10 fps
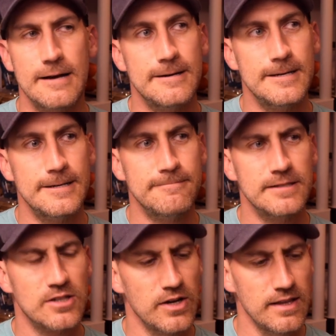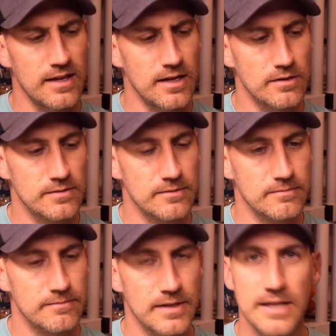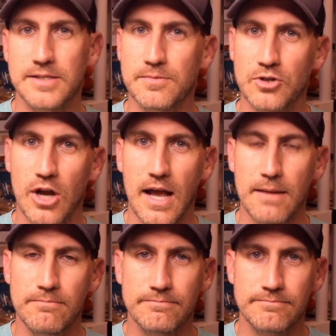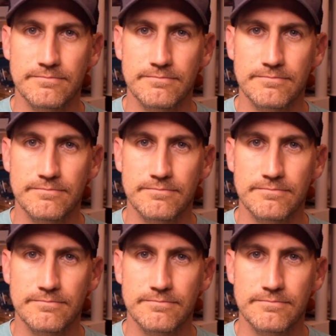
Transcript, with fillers: Um, is there anything else? Hit subscribe,